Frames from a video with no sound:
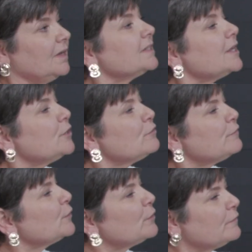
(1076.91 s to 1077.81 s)
It's like your
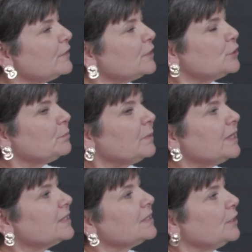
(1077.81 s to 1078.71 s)
field of vision
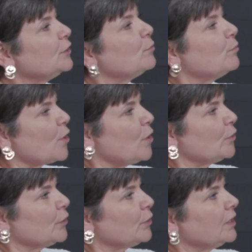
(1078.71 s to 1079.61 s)
gets a little
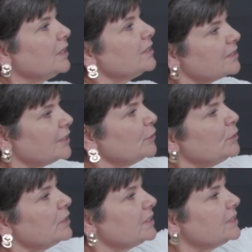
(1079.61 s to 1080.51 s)
broader. Mm-hmm. It's like you
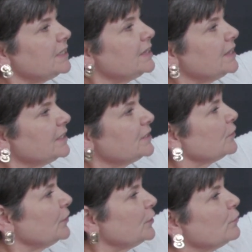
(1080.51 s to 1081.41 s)
get to see things
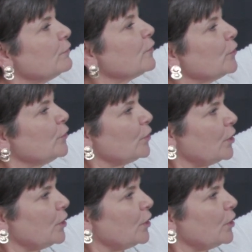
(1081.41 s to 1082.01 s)
a little further